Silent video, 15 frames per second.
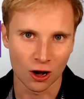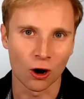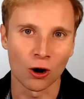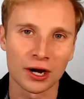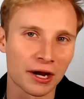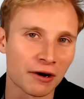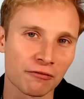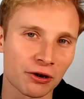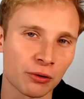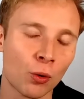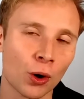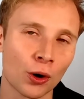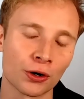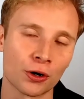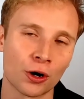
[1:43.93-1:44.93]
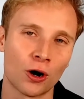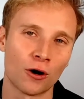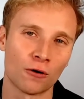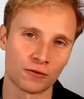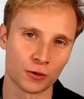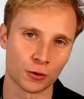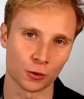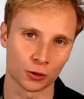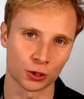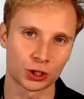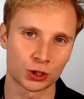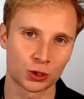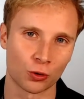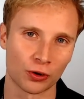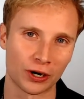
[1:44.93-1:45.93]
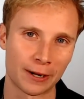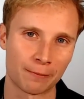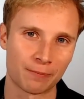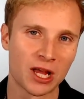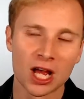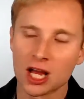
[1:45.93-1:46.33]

on every word of your story.